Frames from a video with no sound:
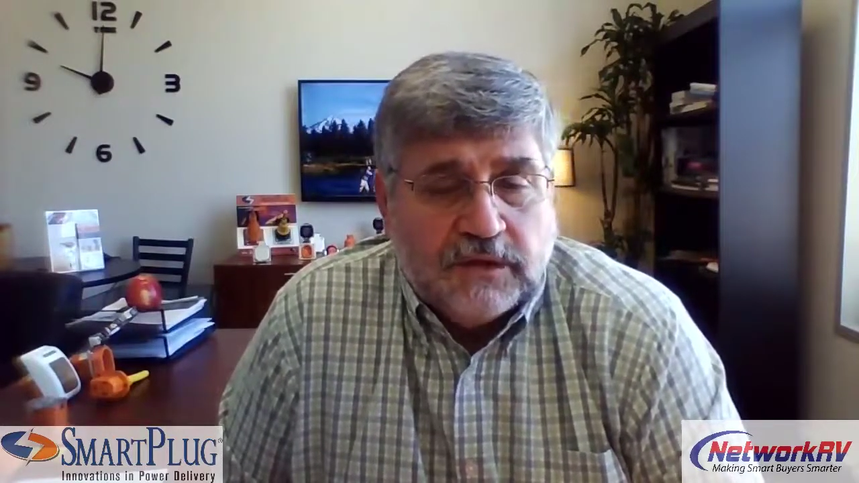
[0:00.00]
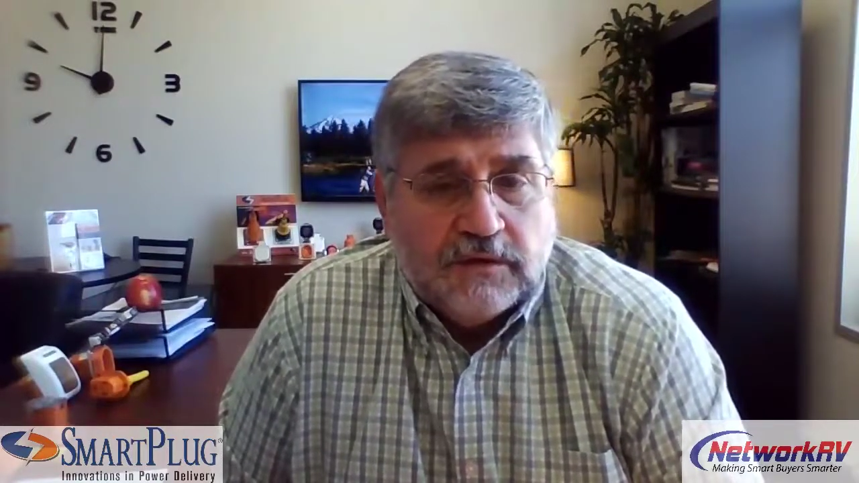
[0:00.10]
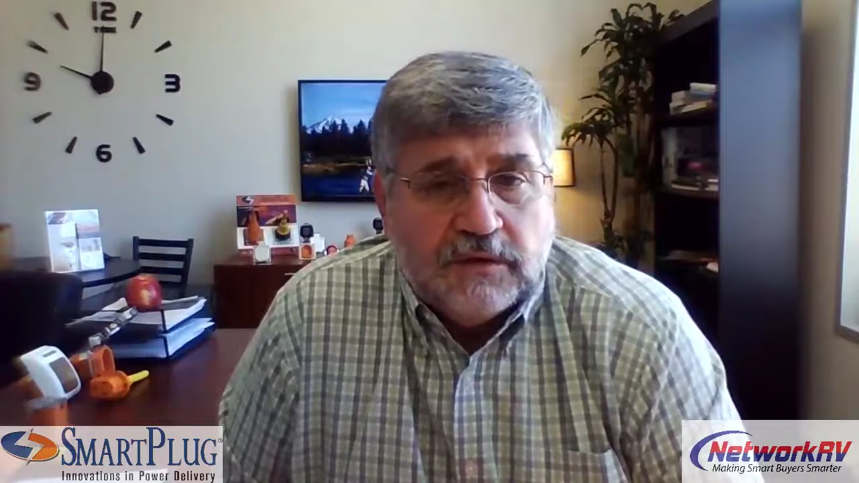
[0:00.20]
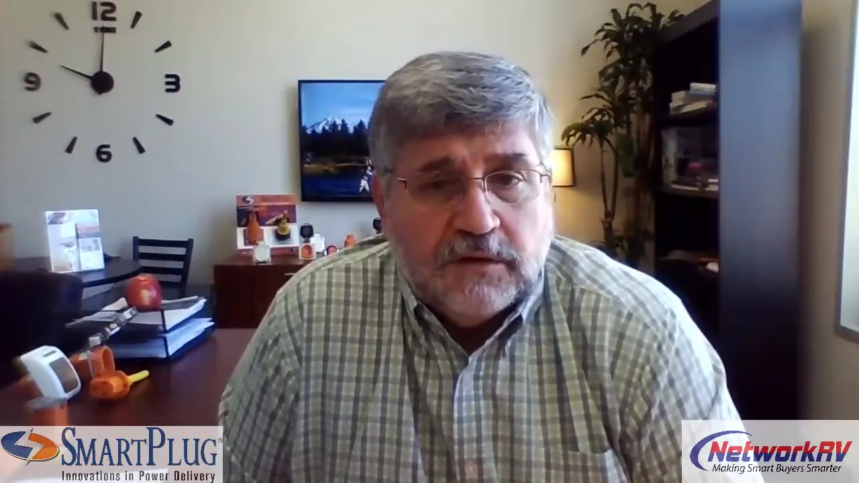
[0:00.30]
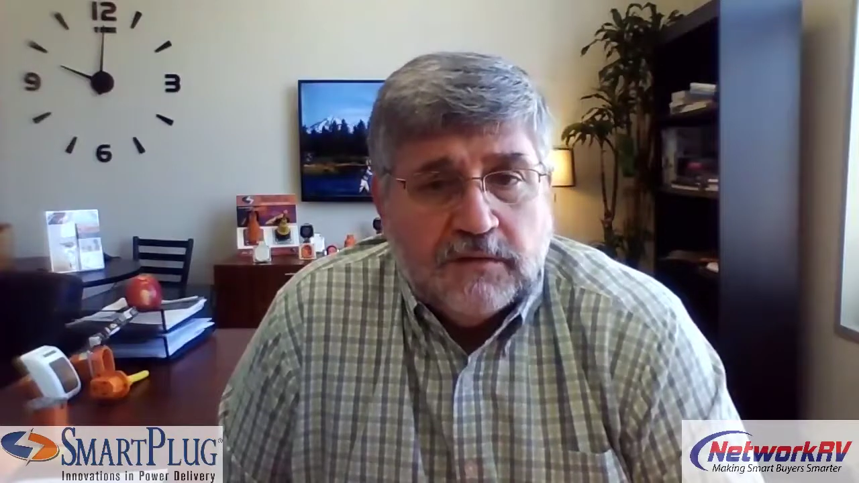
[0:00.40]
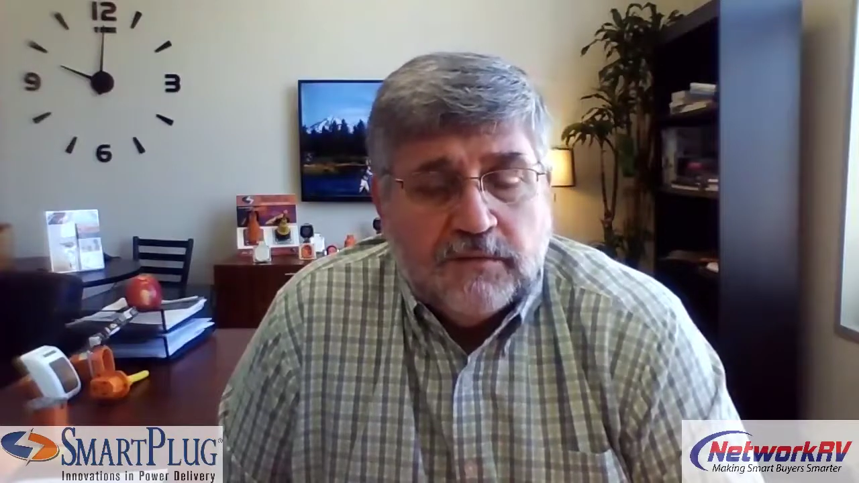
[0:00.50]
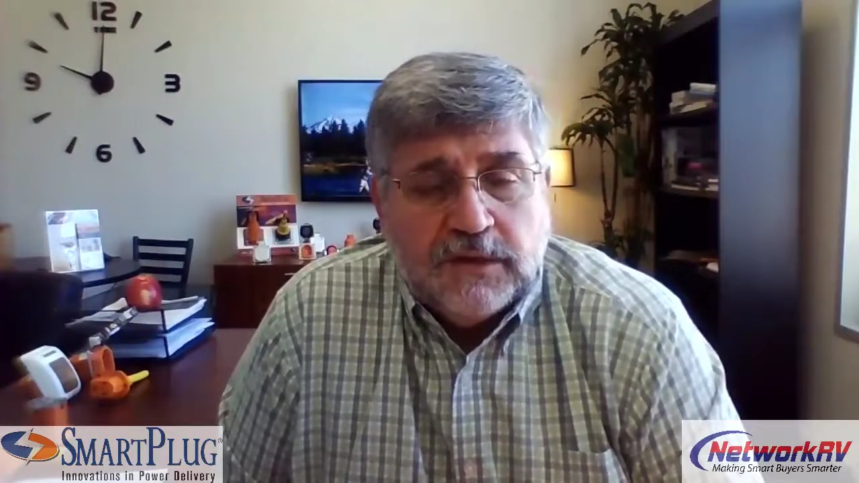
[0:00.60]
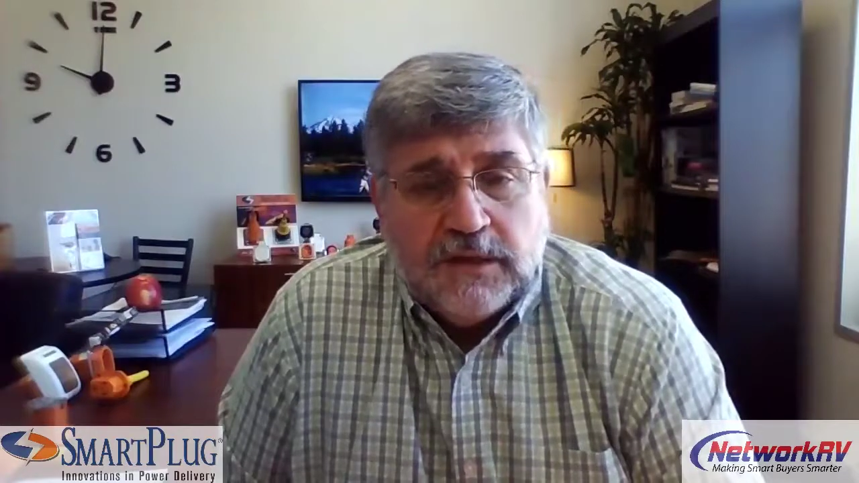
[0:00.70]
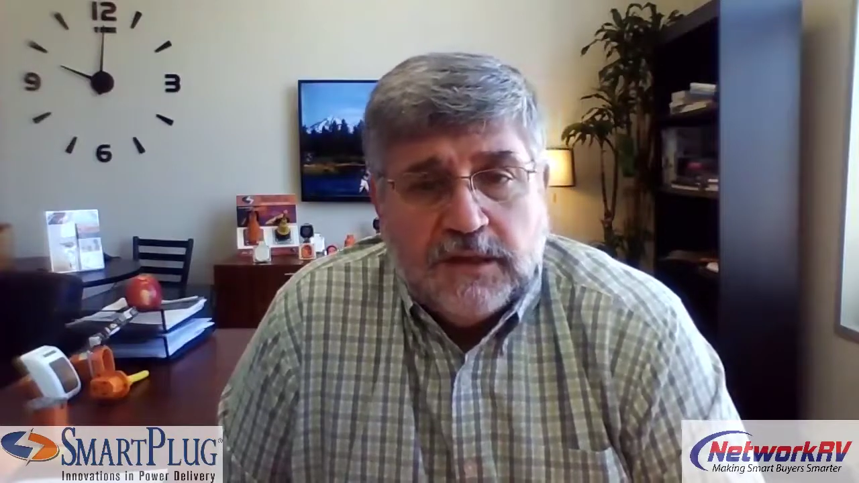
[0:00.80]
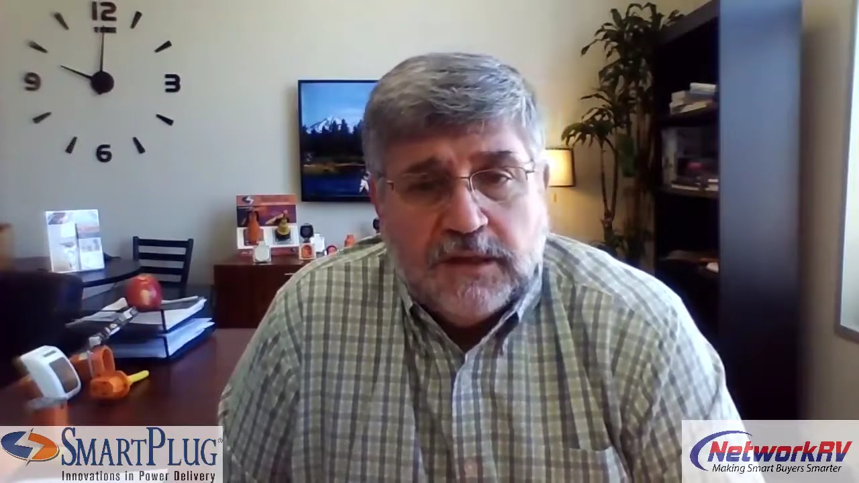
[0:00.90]
Um,
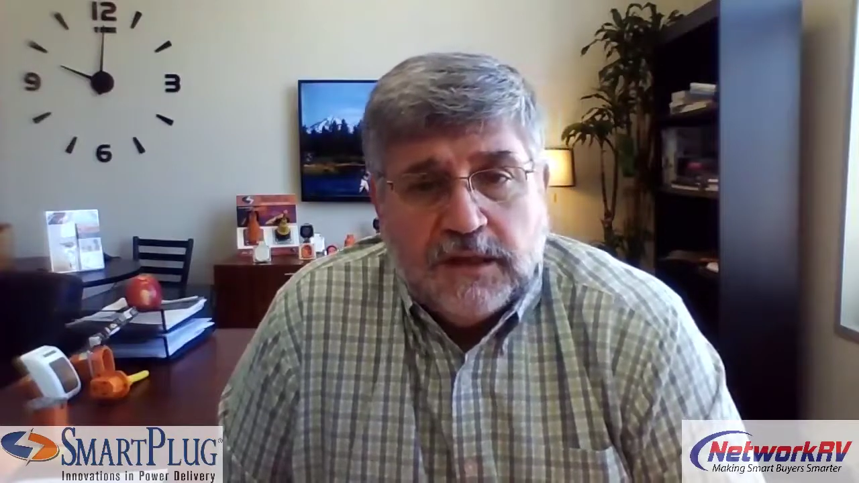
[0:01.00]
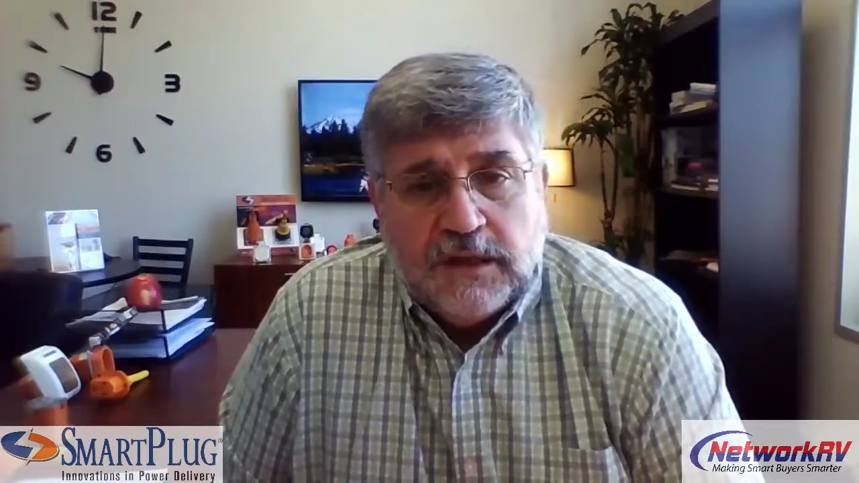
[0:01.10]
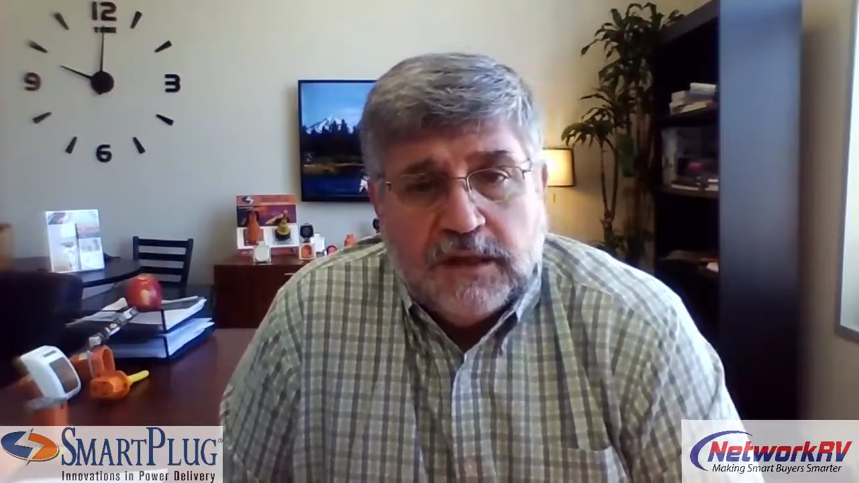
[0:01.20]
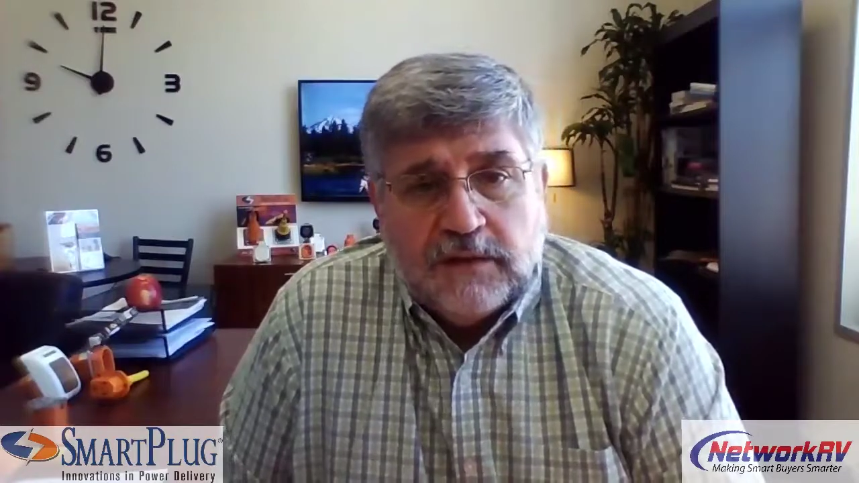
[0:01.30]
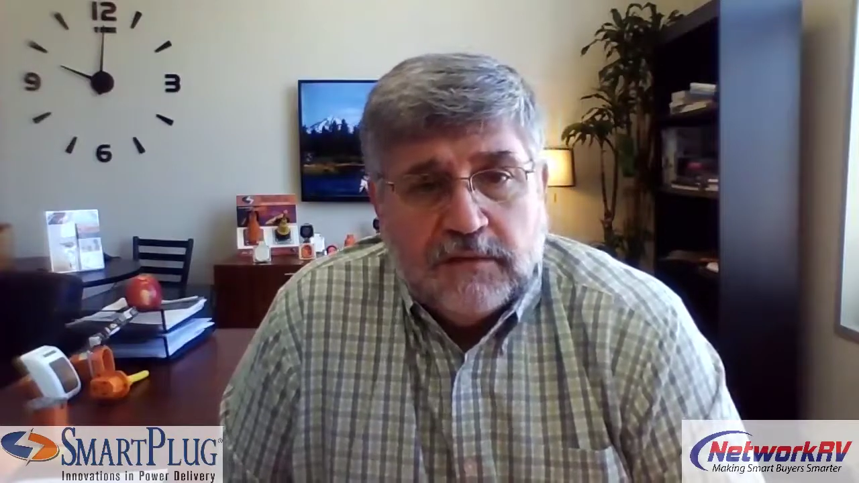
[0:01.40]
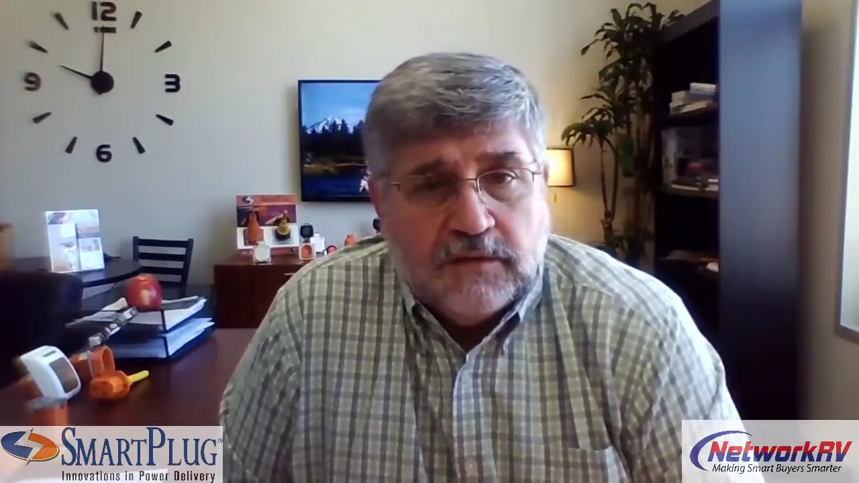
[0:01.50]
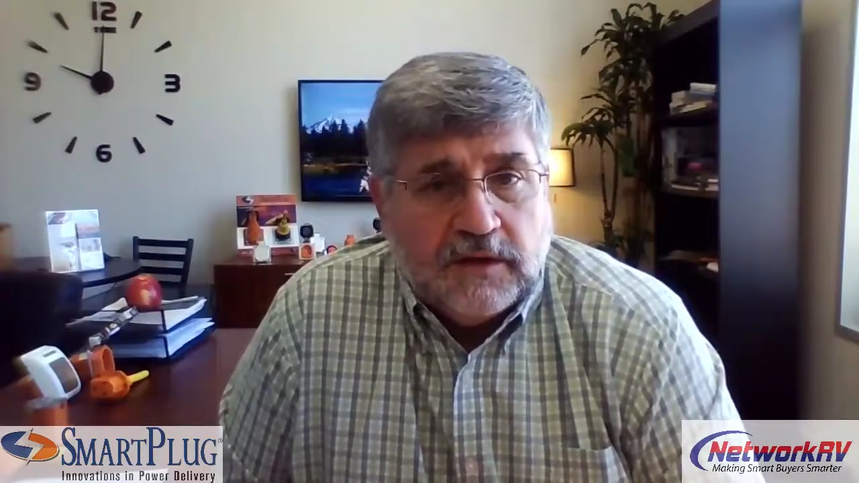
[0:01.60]
and,